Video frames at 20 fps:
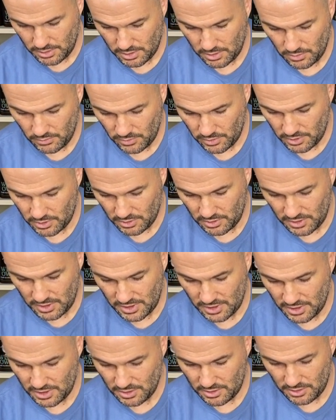And we're gonna
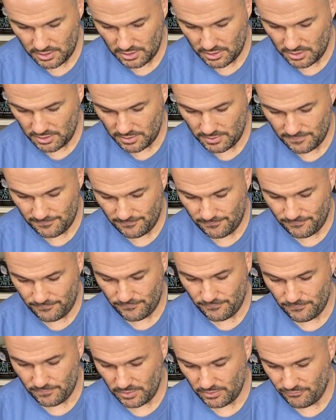like
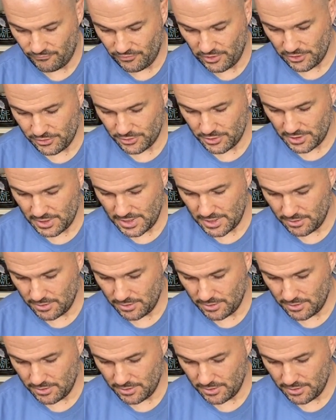feather it